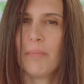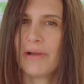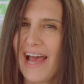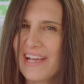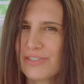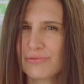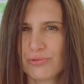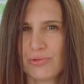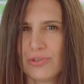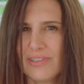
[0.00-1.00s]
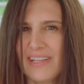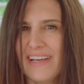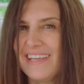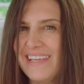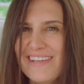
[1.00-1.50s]
But as a rule,
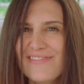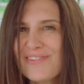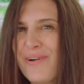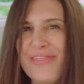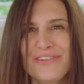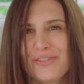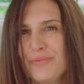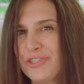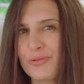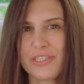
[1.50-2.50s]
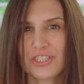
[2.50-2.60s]
even when there's mutual